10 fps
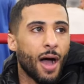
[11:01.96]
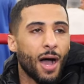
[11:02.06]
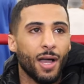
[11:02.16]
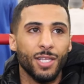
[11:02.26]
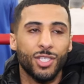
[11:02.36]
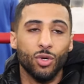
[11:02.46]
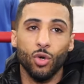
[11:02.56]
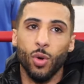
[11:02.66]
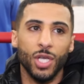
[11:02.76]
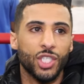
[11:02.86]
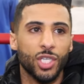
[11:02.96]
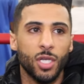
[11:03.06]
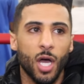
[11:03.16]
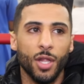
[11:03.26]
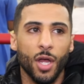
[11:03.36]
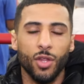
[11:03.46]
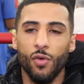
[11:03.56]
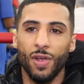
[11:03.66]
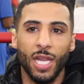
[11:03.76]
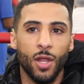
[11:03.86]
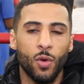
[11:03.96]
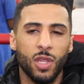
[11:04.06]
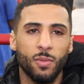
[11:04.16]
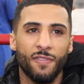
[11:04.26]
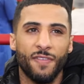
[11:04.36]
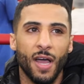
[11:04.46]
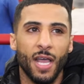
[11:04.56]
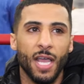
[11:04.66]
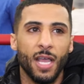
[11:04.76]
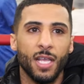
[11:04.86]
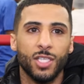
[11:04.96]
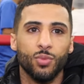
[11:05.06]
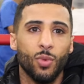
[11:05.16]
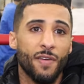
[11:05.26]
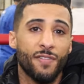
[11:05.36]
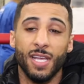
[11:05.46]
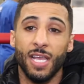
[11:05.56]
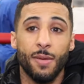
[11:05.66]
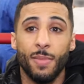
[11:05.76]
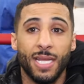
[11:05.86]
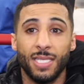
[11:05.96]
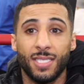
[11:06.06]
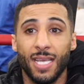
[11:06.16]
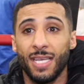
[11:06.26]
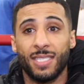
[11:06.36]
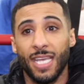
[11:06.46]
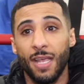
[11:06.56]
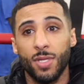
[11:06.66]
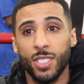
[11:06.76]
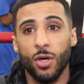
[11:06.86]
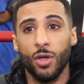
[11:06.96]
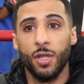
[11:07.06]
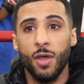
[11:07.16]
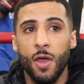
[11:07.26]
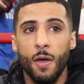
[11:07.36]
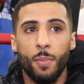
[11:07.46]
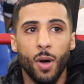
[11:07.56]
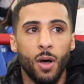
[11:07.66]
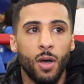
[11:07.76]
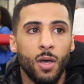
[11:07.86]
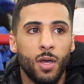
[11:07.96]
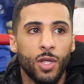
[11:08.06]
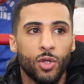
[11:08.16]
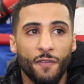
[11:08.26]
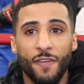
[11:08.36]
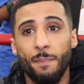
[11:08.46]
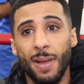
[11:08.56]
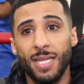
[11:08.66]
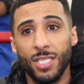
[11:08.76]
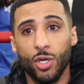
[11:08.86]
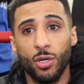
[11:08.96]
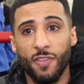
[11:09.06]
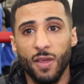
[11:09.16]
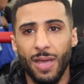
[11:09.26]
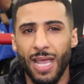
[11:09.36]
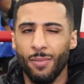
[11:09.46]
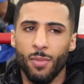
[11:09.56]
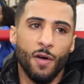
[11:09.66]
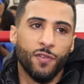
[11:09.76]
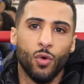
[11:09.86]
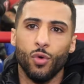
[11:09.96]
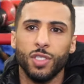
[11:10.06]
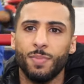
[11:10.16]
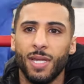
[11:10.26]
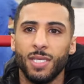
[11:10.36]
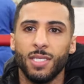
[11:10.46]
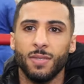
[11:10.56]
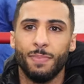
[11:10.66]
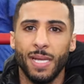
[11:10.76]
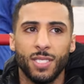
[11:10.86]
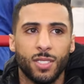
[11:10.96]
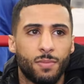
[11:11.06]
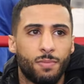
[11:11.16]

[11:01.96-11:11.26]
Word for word: I, it's a good question. I, I, don't really know, to be fair. It, it's whatever him and his, his team decide. But do I think Ben is good enough to beat him? Of course, Ben is. Ben.